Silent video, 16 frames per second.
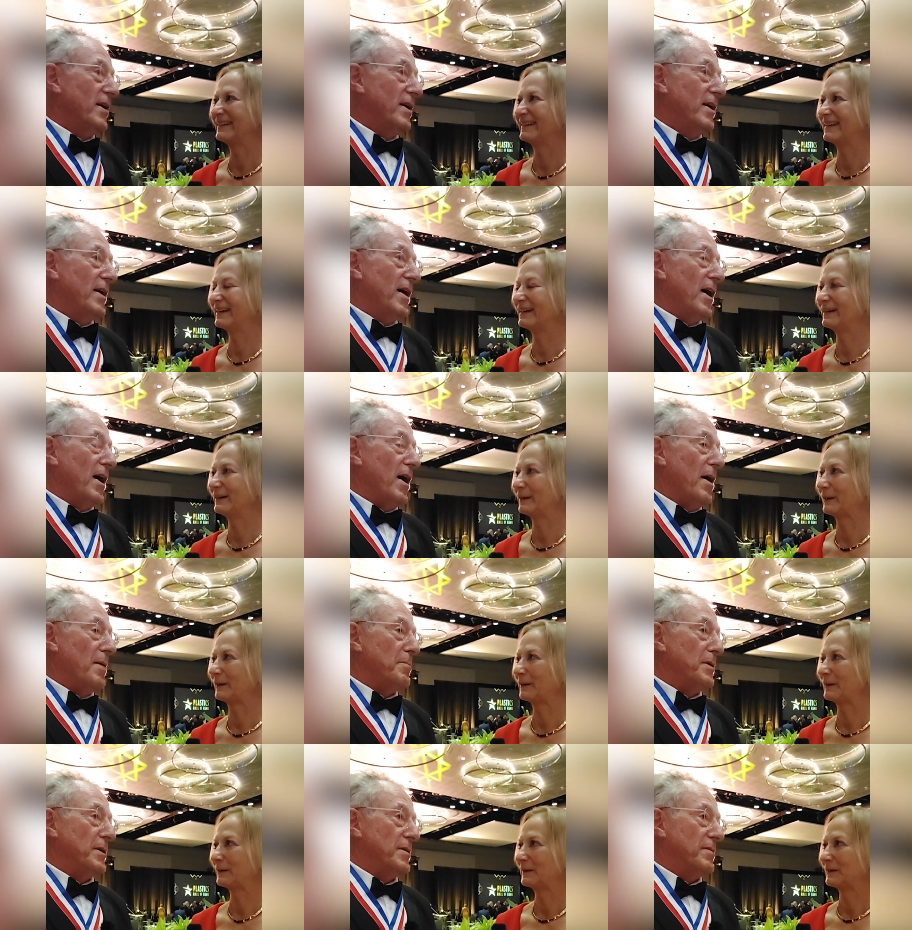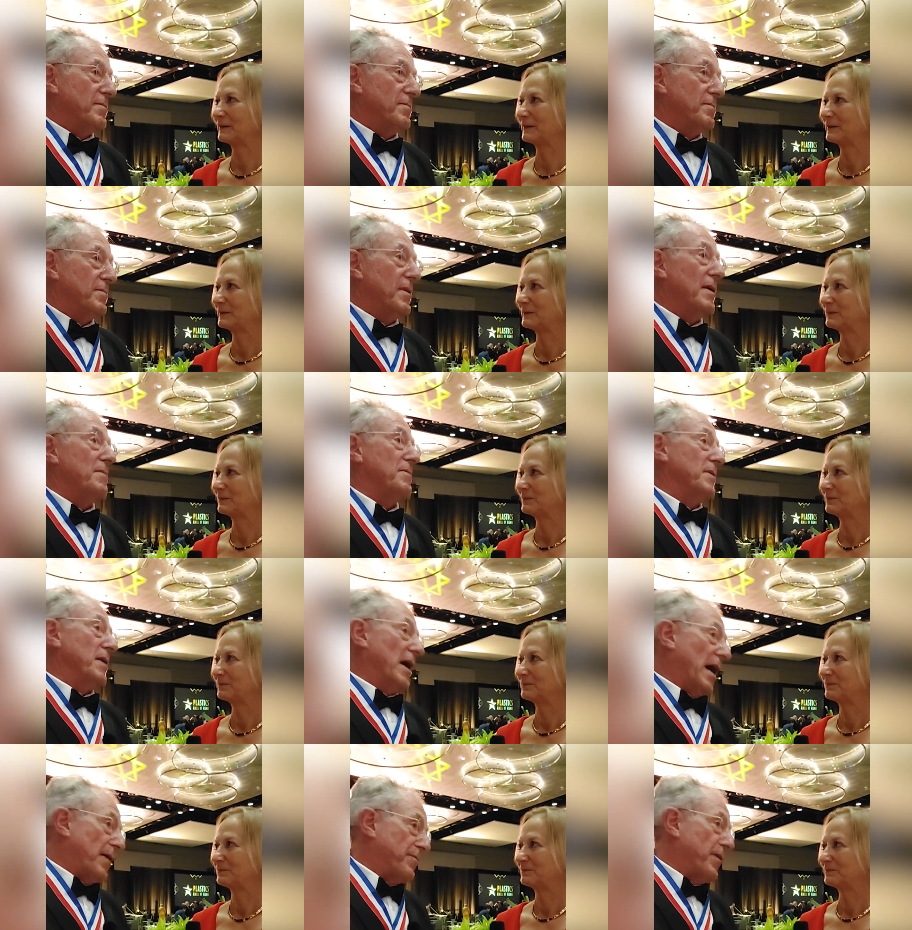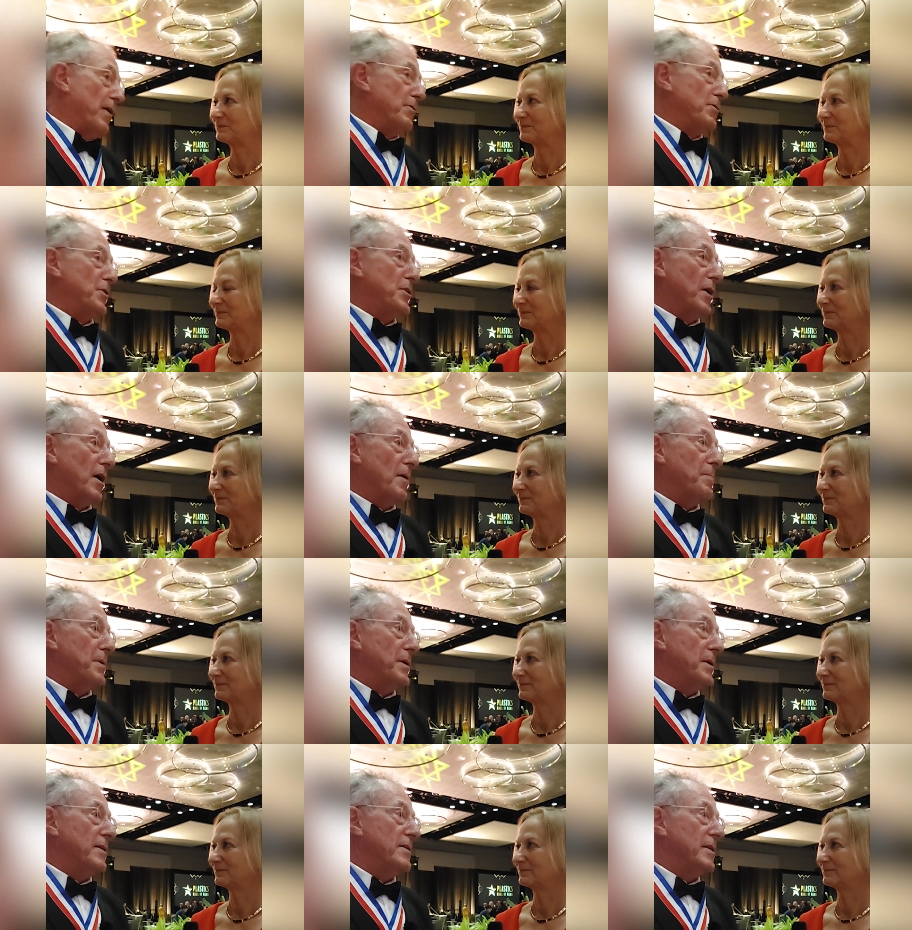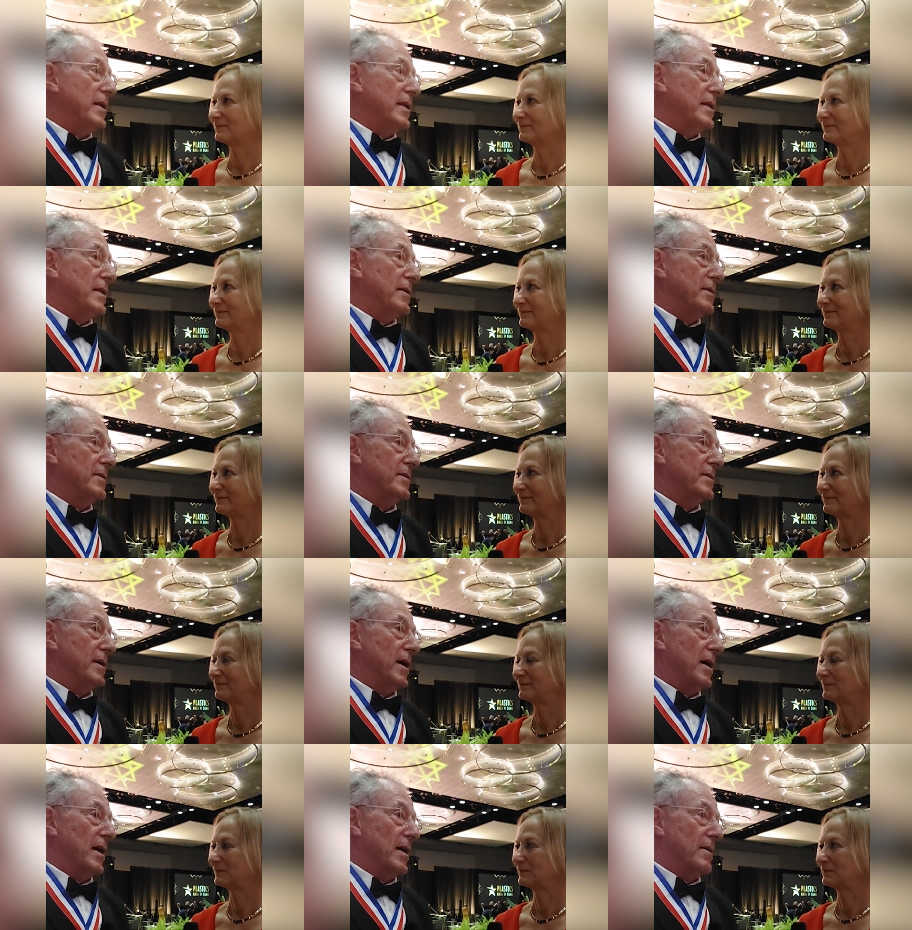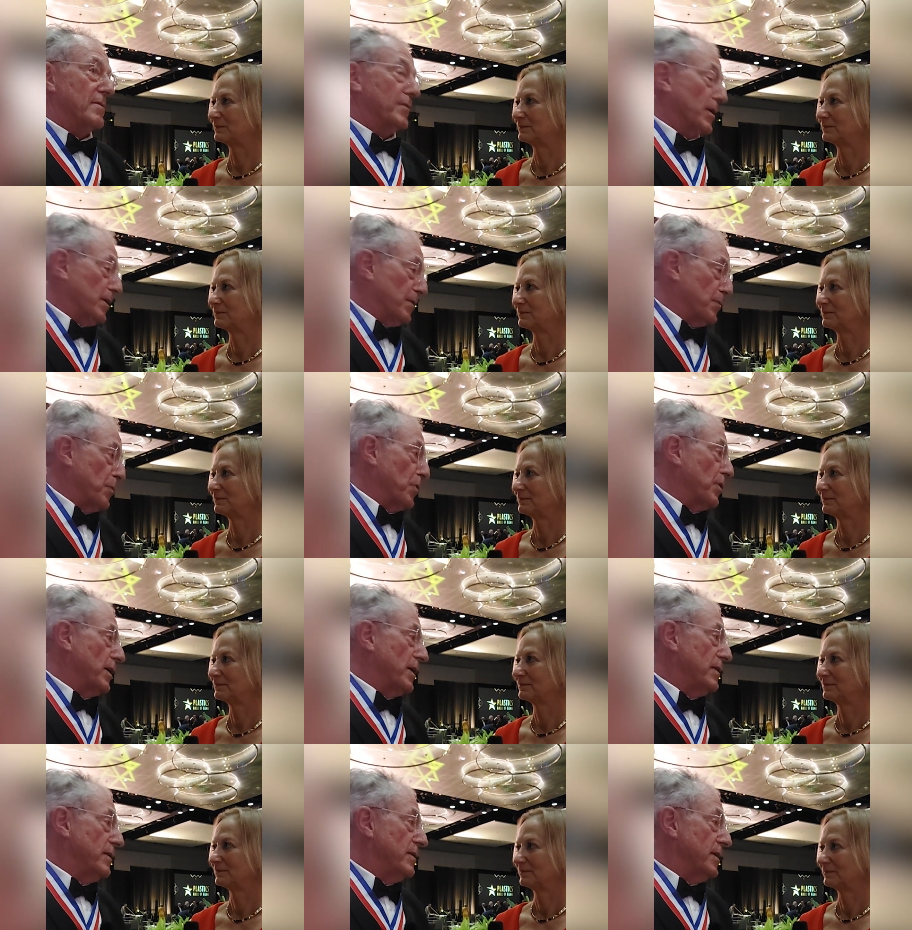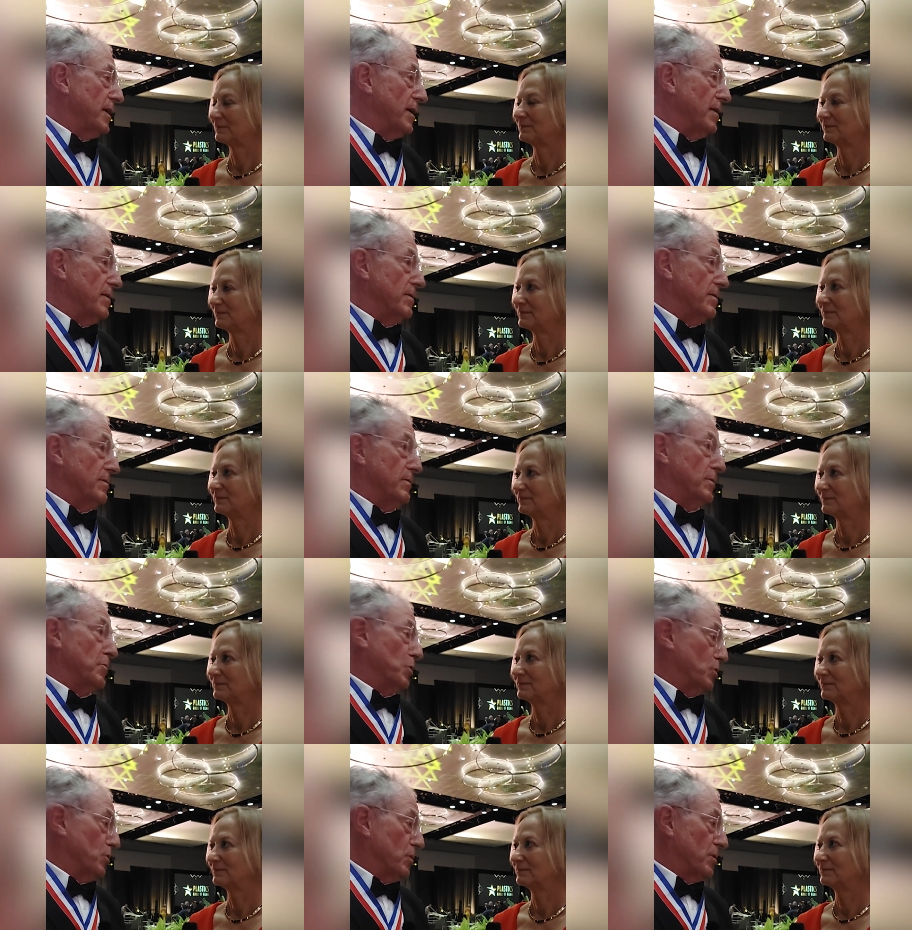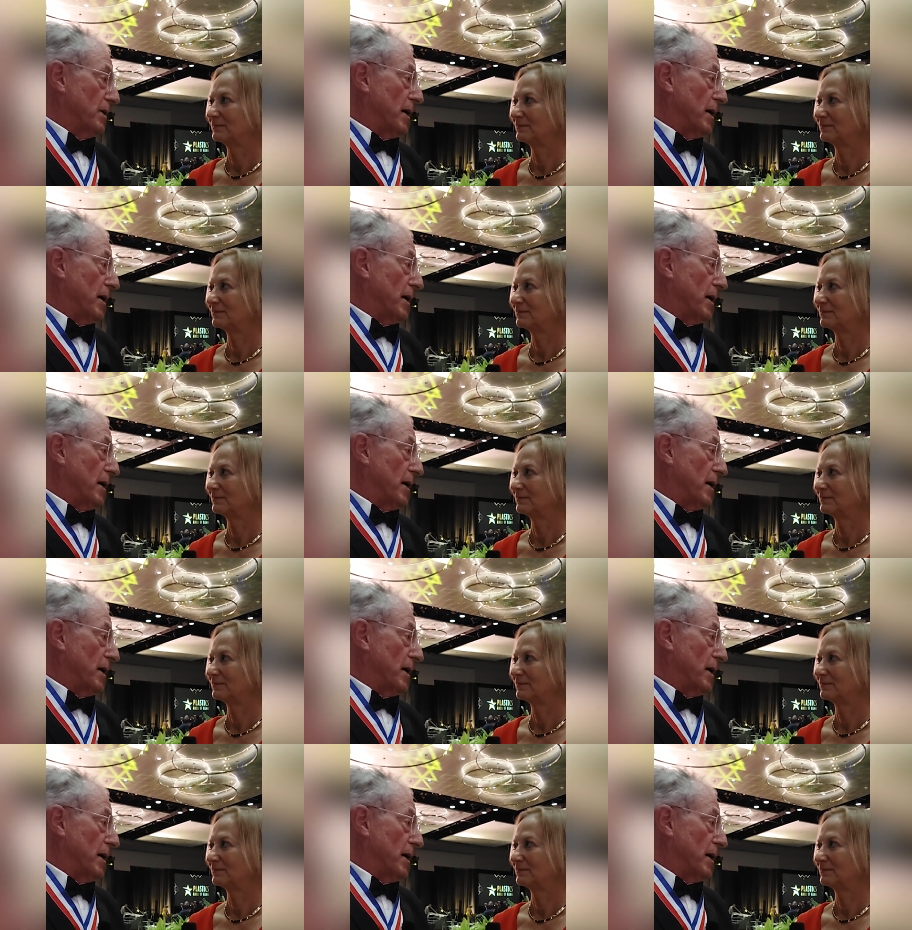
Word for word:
Speaker 1: Yeah. Uh, but I found a job in it and I started working in it, and the more